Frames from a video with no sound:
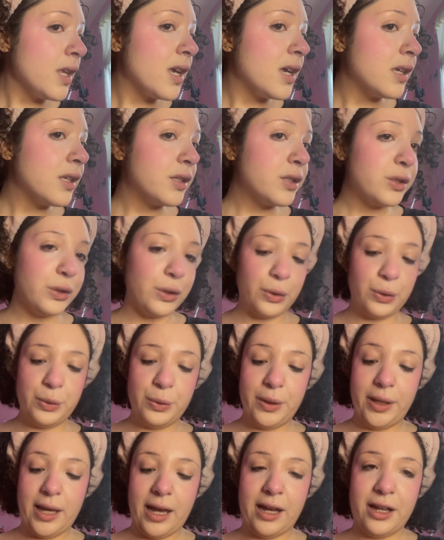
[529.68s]
so
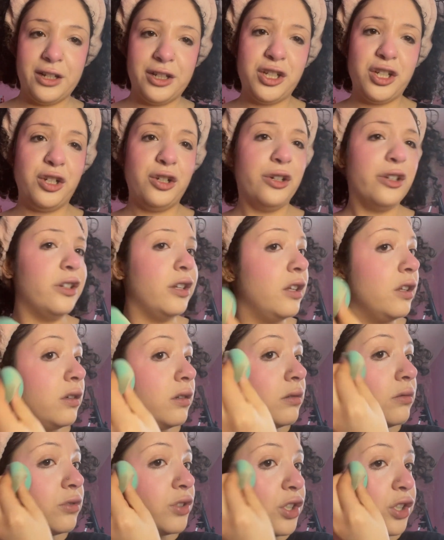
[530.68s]
yeah and she could
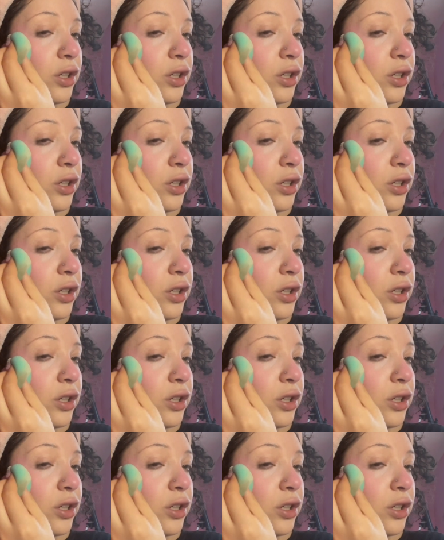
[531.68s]
she